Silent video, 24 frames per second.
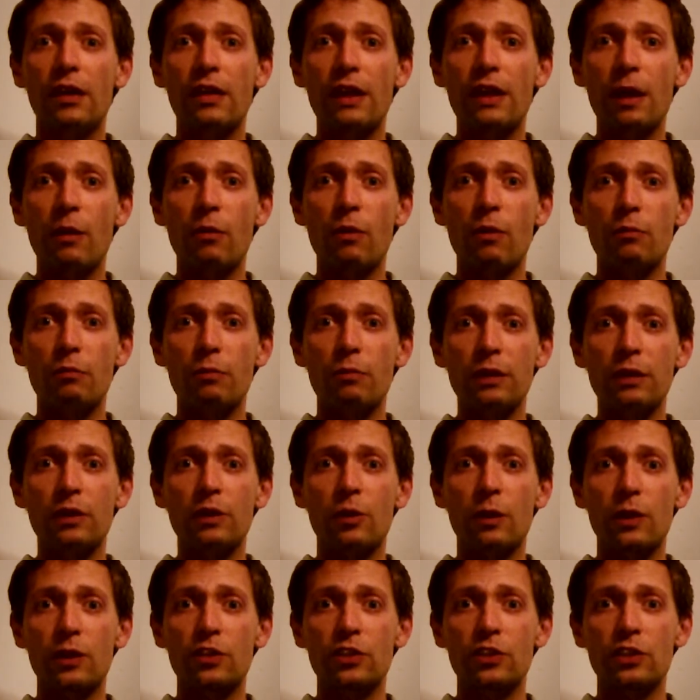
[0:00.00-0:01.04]
that one big
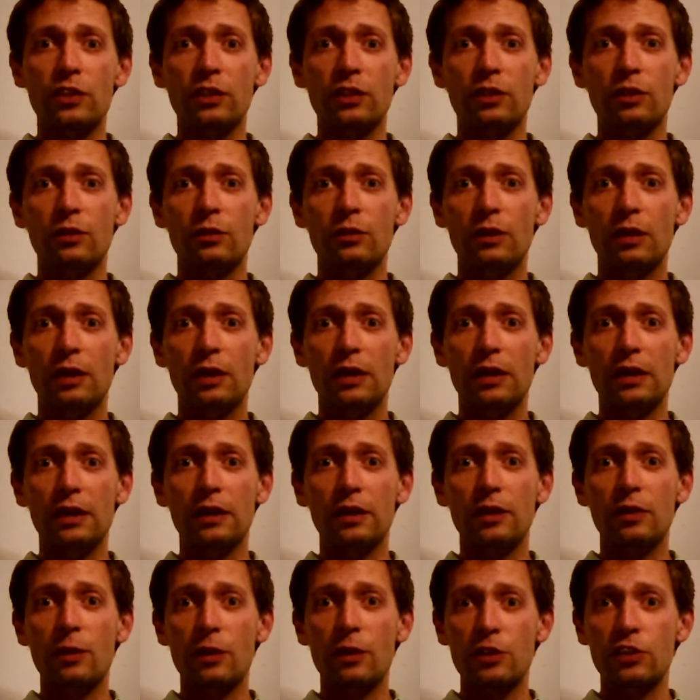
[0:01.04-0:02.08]
question
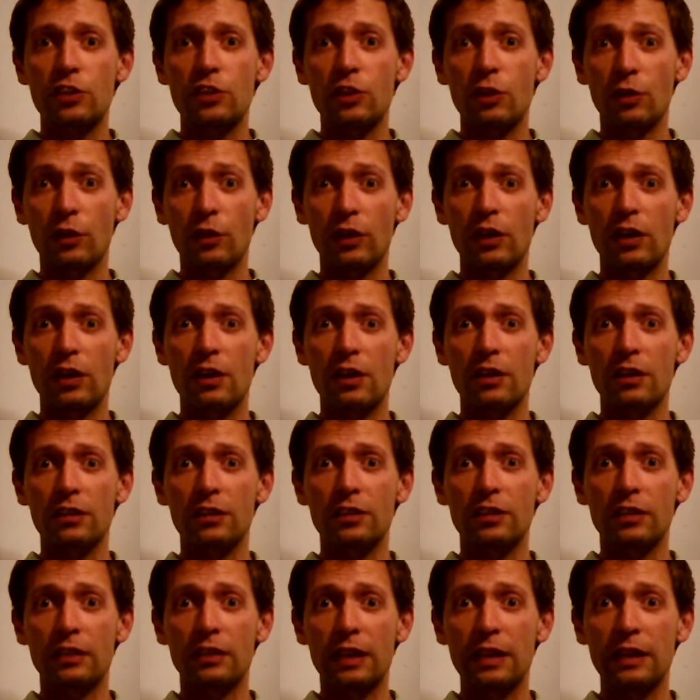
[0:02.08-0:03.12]
on the
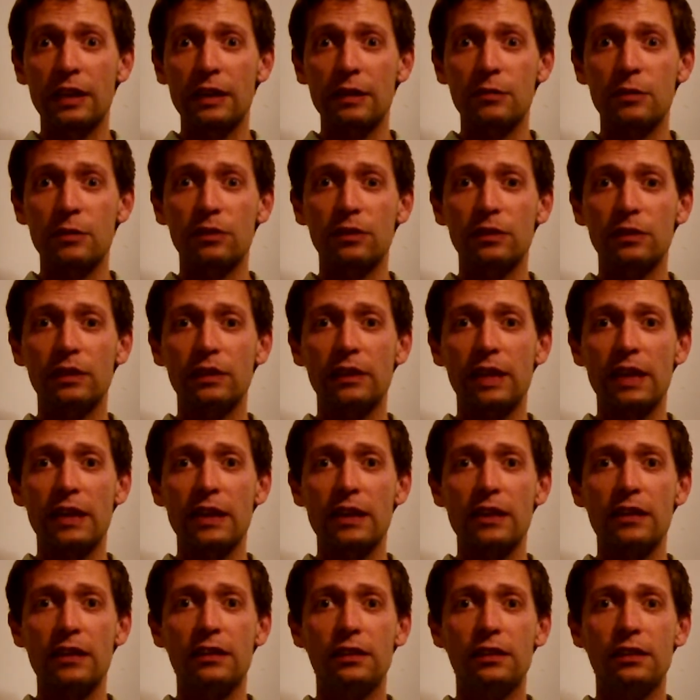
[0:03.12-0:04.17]
cards and getting them to fill that
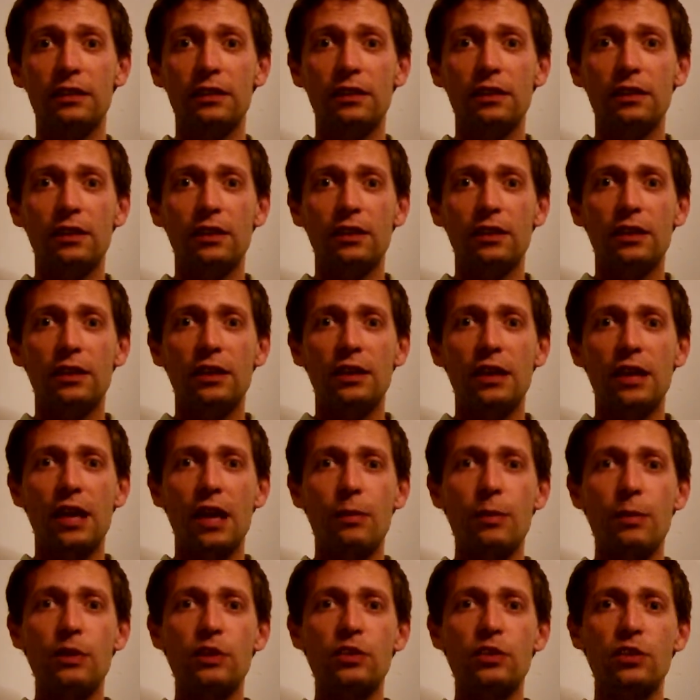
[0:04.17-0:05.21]

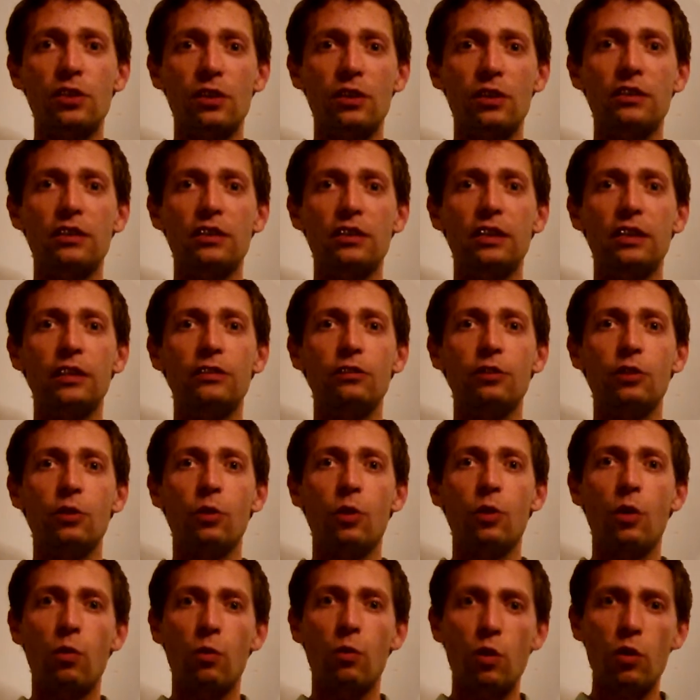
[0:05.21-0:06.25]
in. But starting to think
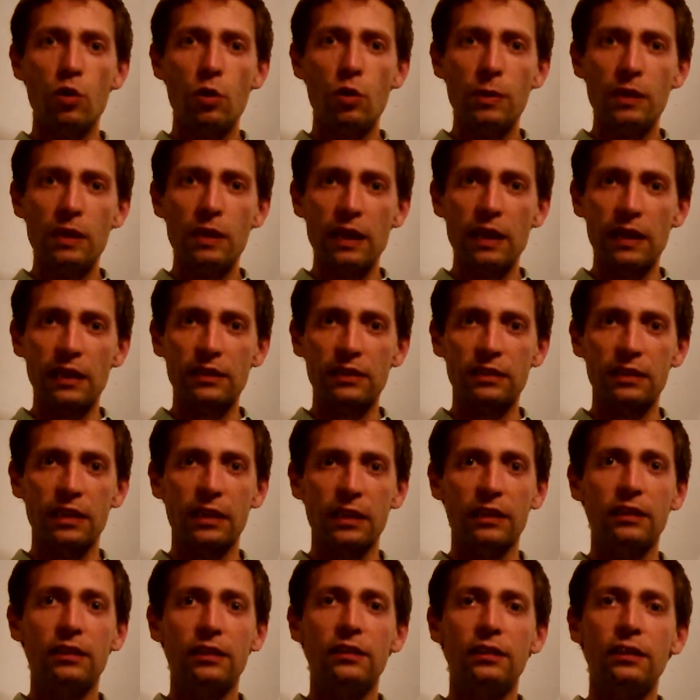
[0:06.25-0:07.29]
through, well, what could be the next
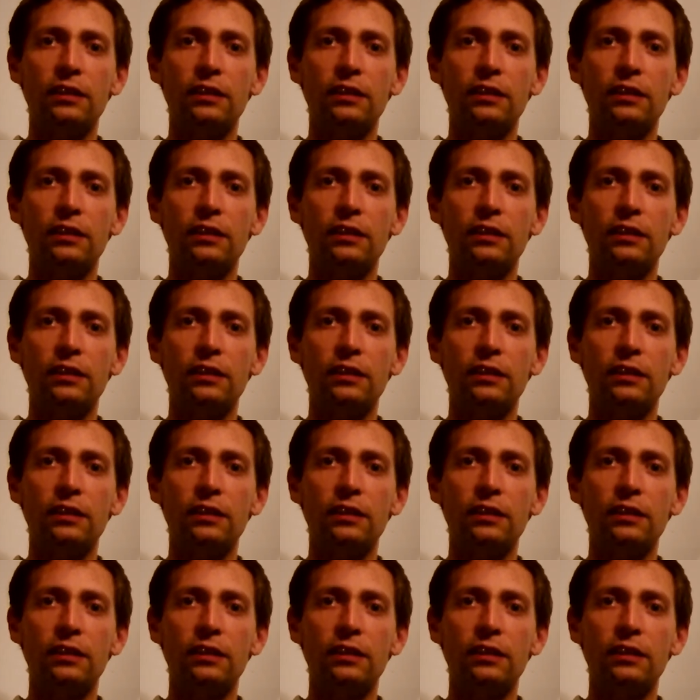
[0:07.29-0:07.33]
thing?